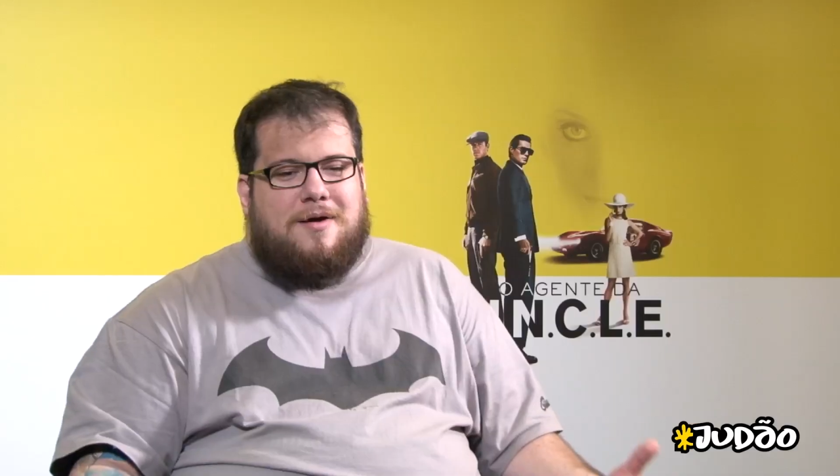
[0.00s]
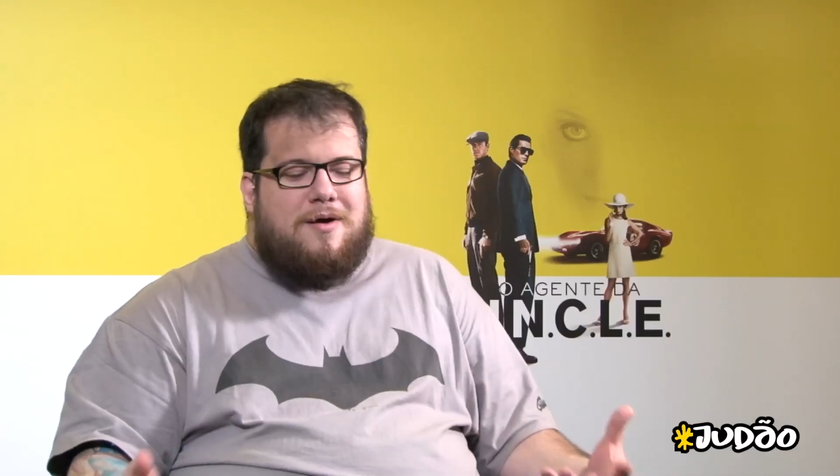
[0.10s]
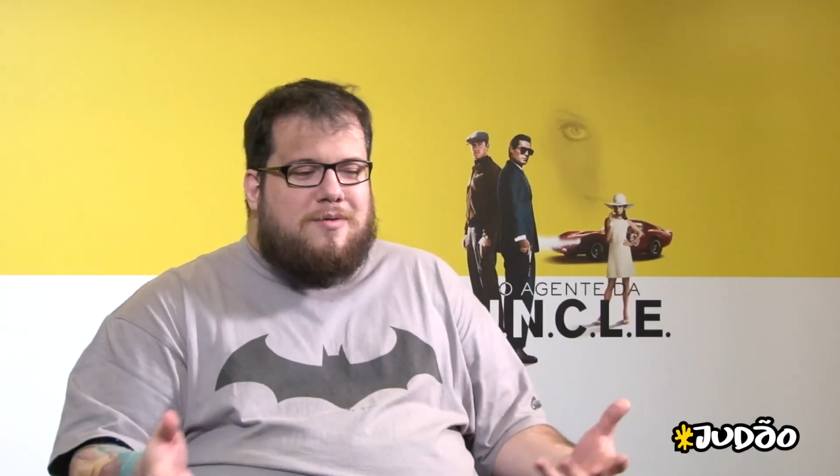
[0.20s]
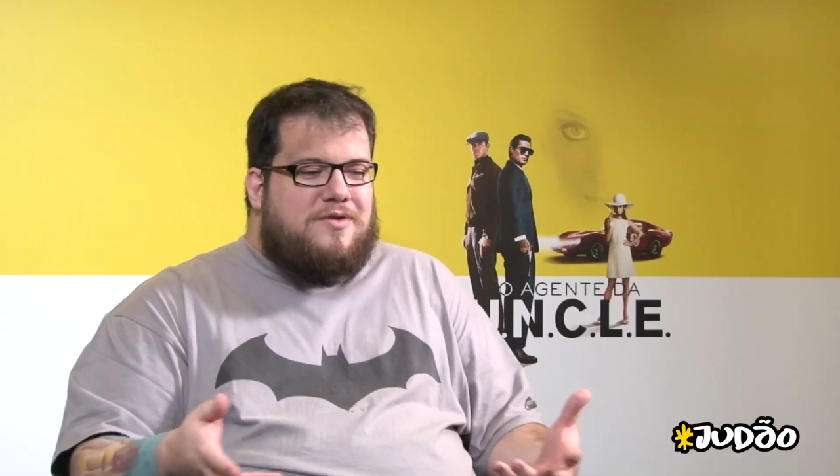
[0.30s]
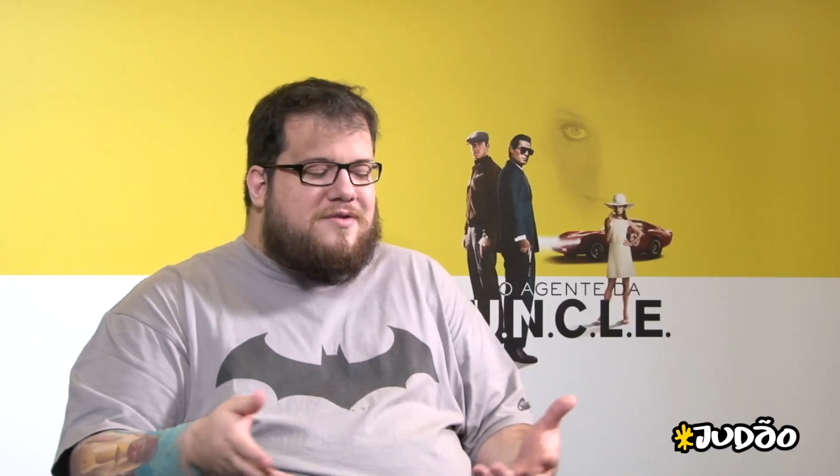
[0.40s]

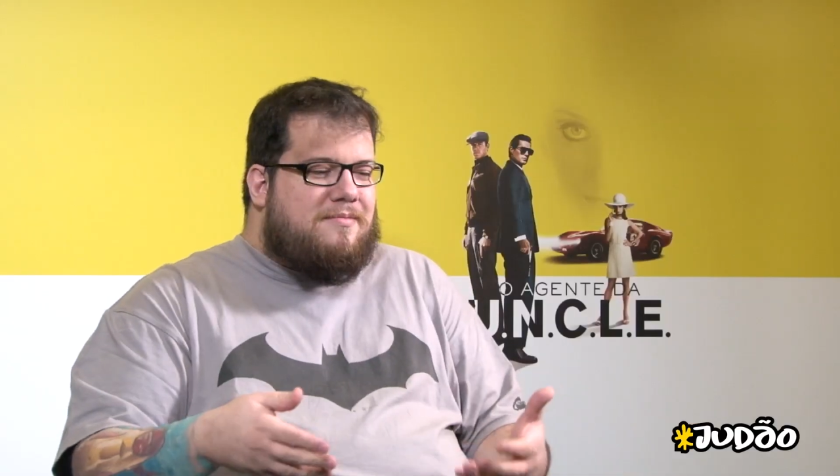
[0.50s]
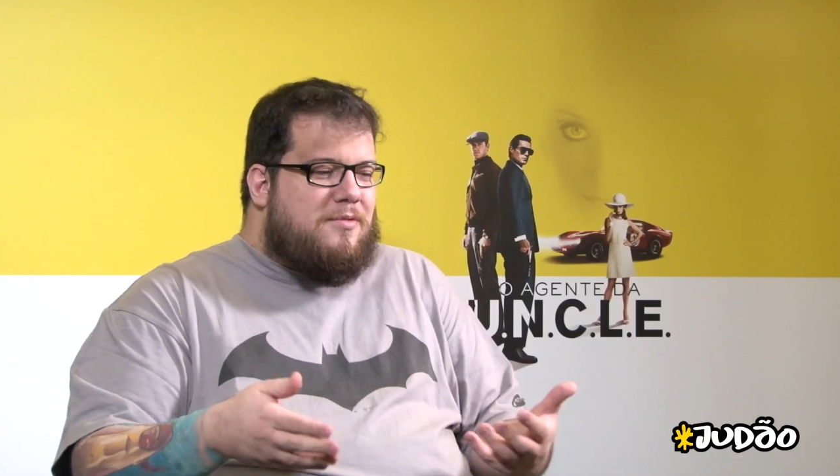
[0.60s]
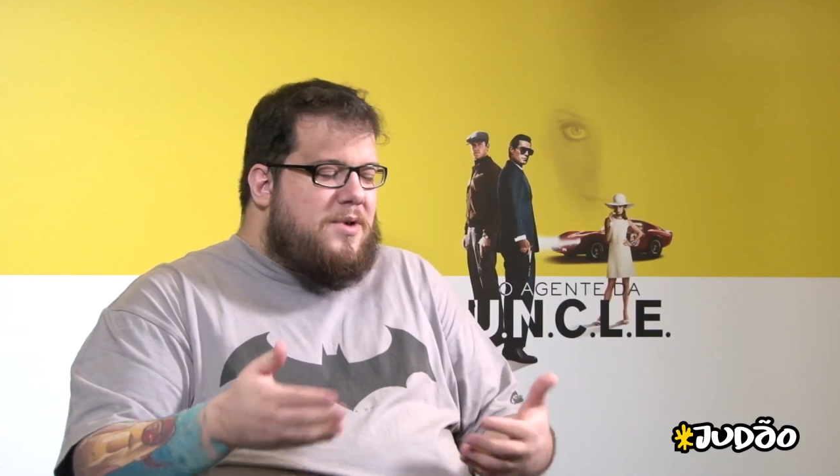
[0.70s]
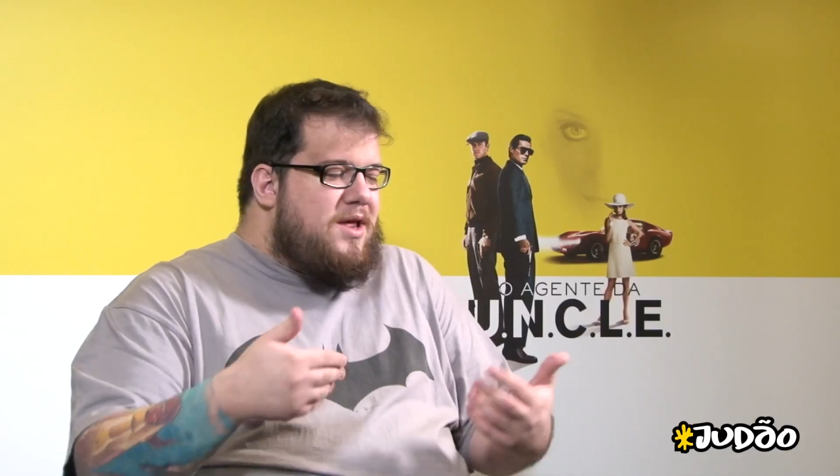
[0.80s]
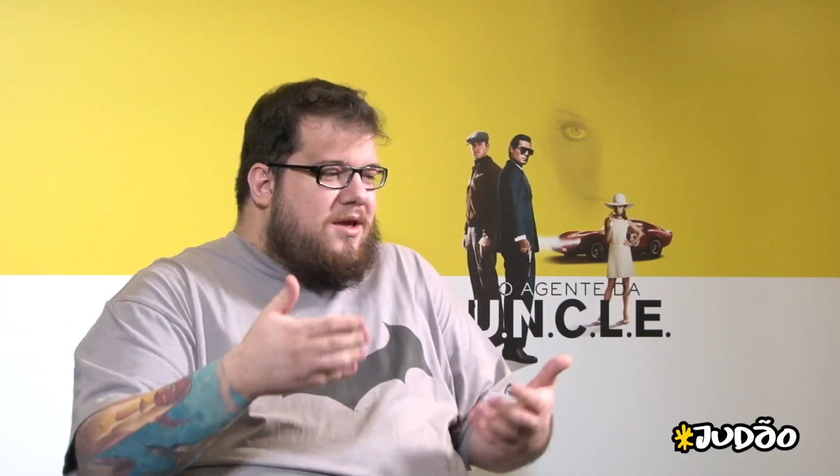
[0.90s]
I was
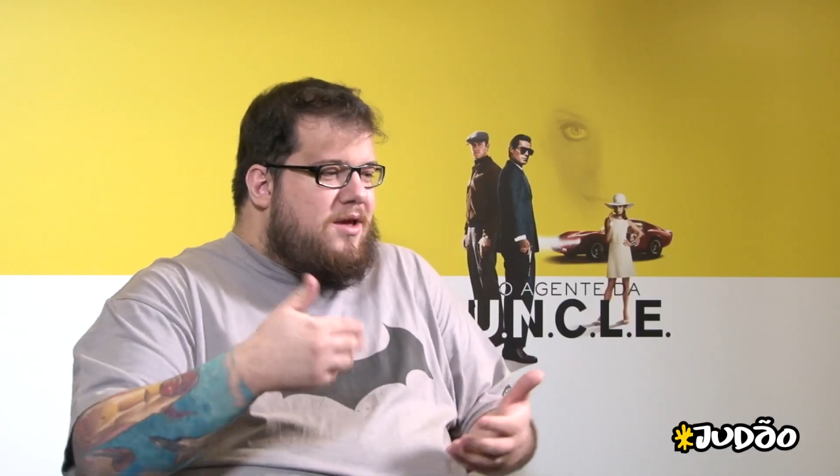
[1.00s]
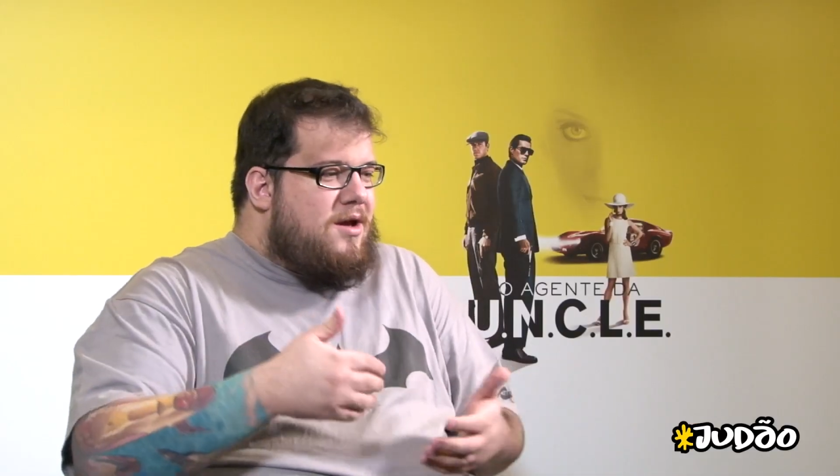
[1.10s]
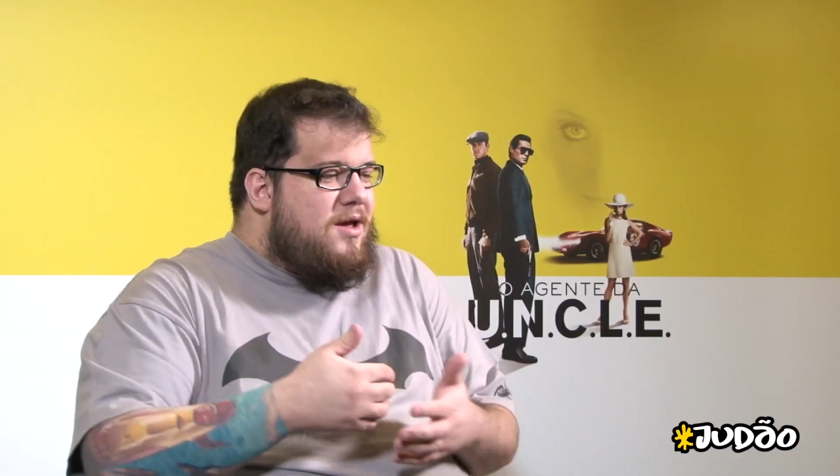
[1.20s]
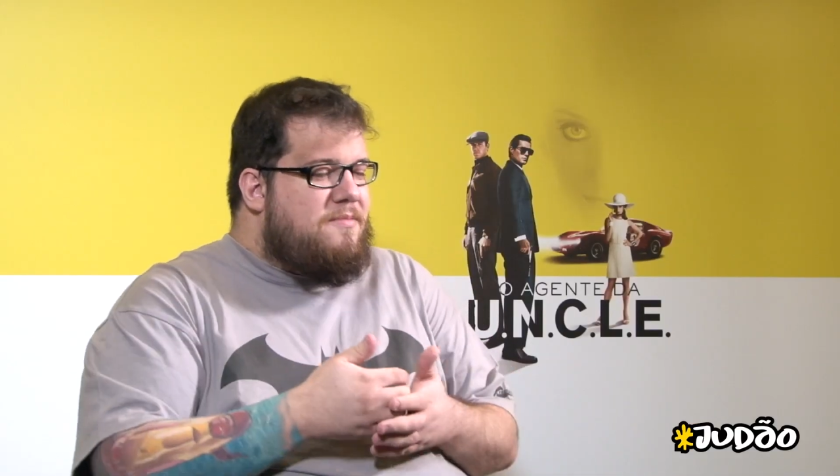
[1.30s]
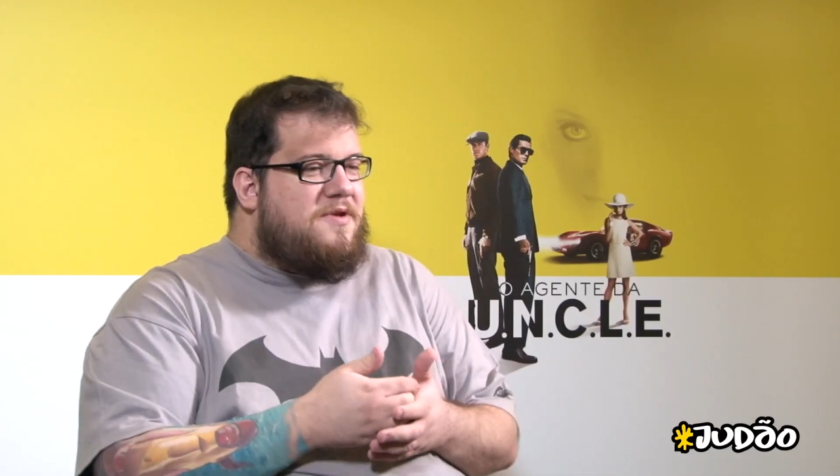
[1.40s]

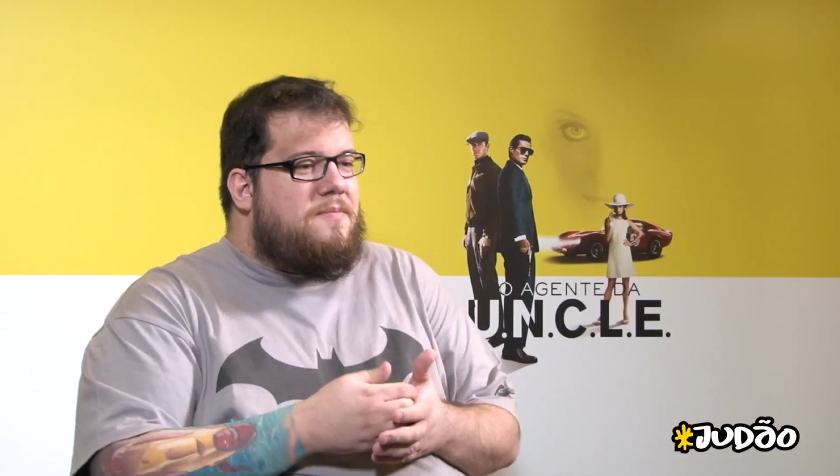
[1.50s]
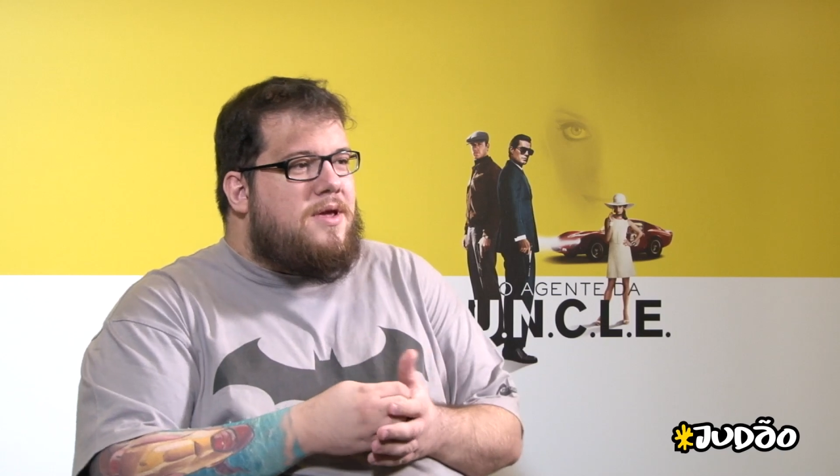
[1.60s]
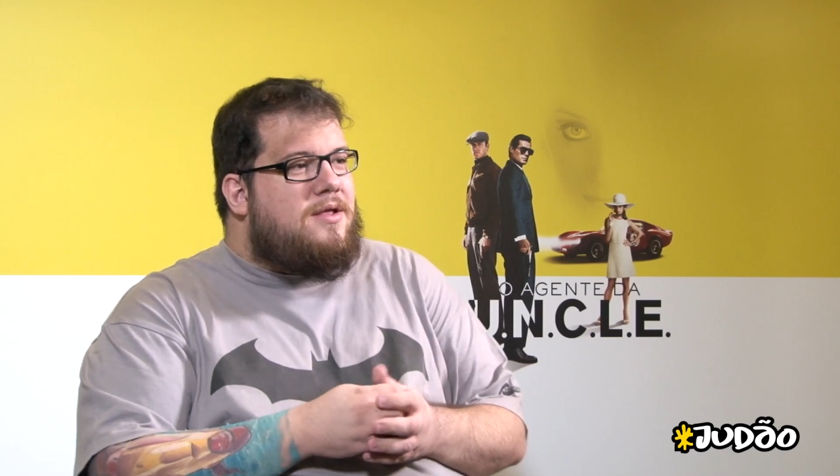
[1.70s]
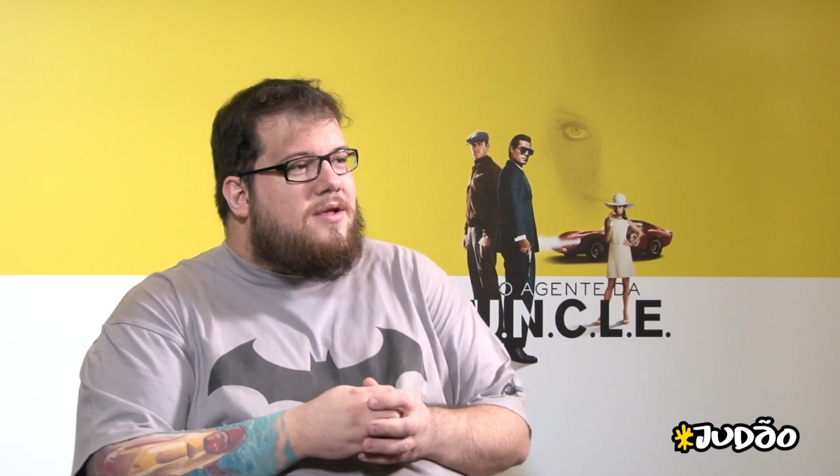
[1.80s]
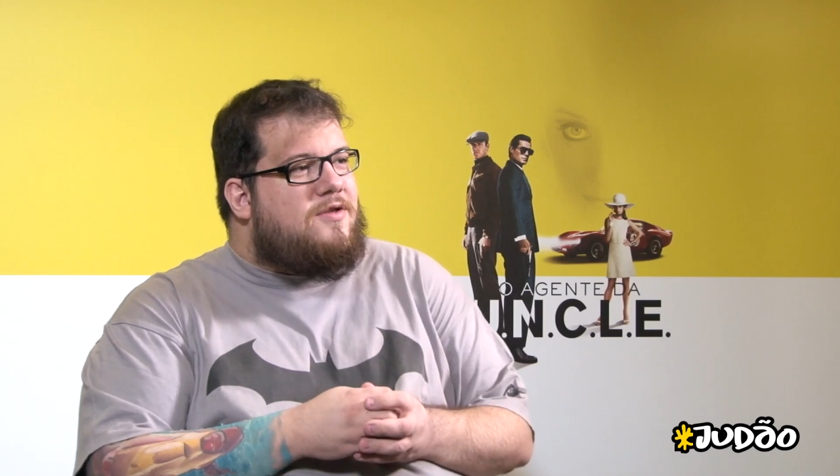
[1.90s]
reading
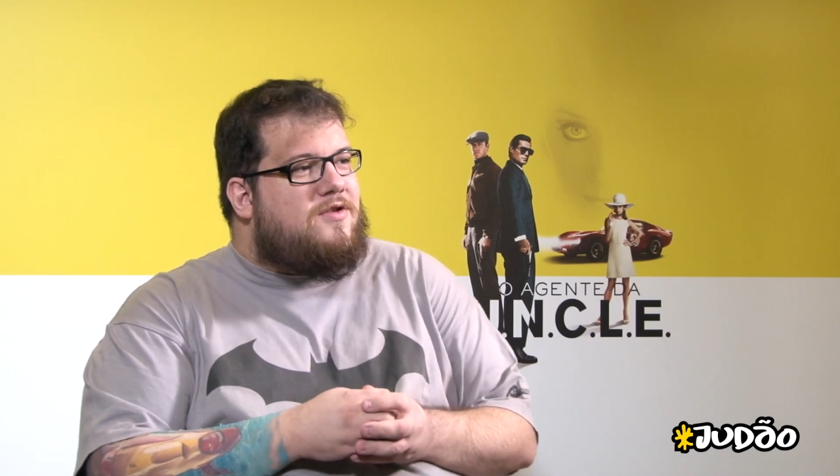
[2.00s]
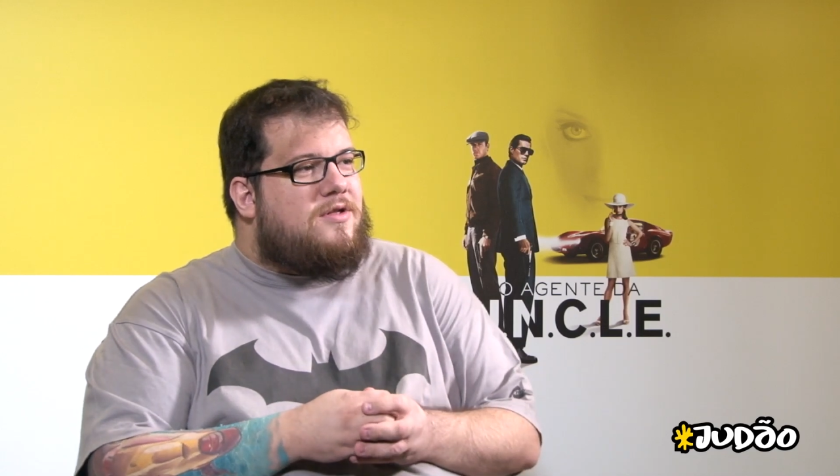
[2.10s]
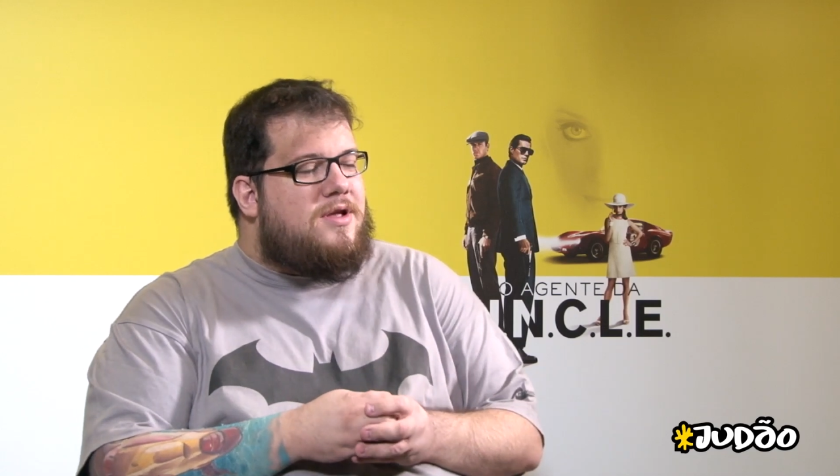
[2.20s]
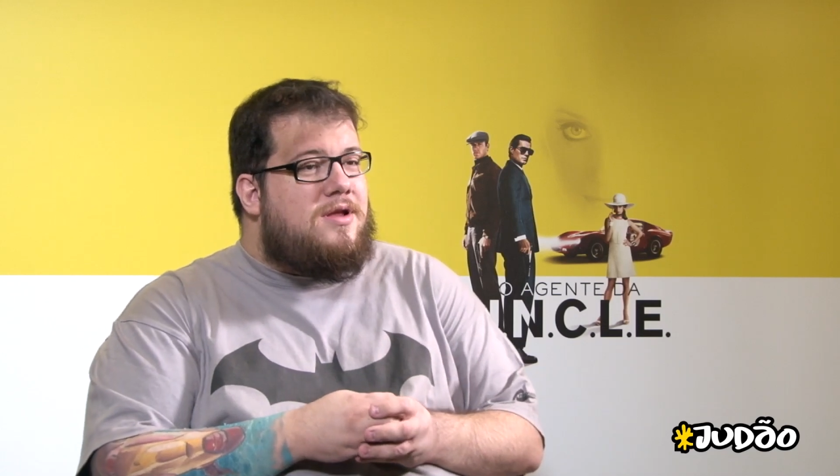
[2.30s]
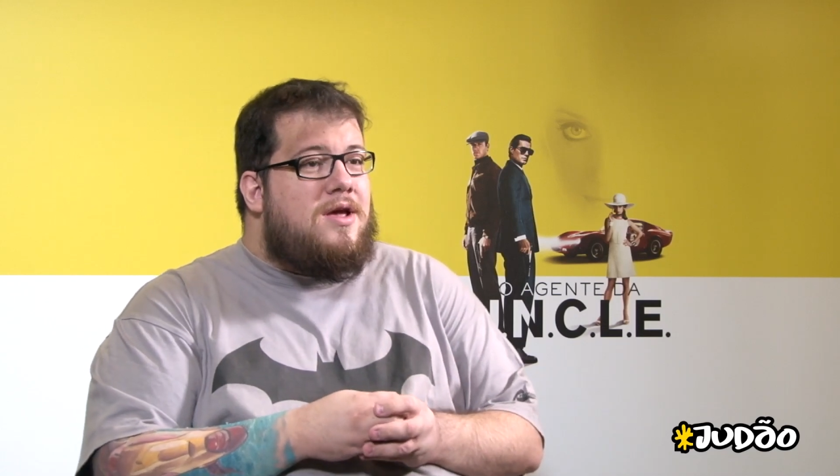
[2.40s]
IMDb and I
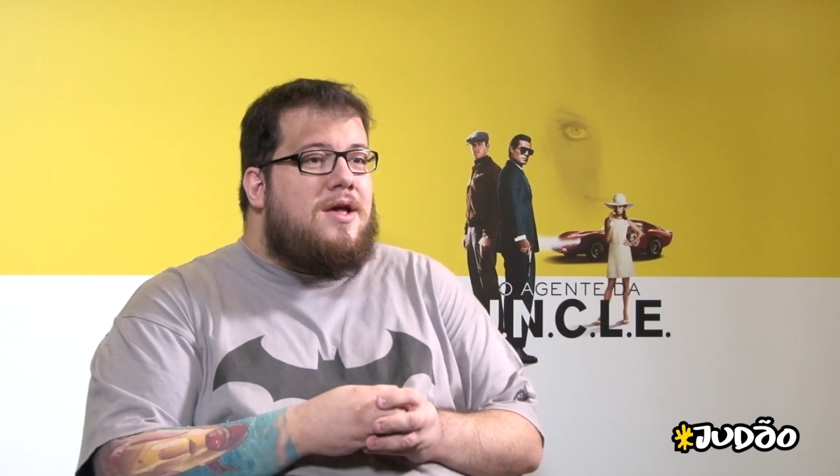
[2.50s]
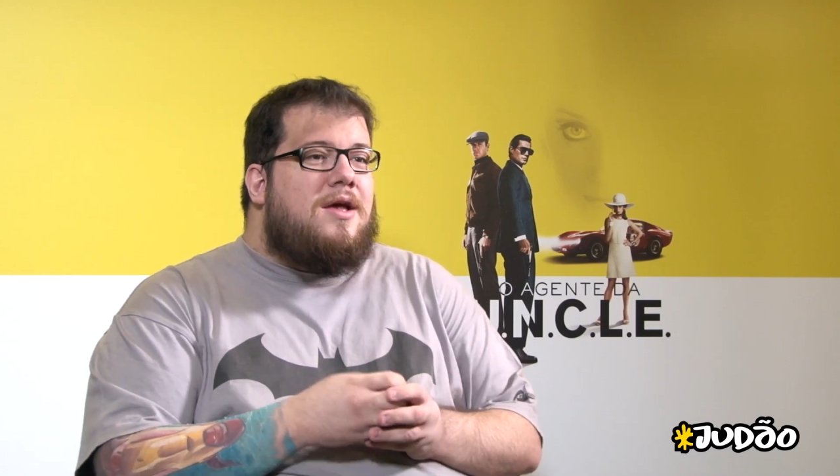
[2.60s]
saw that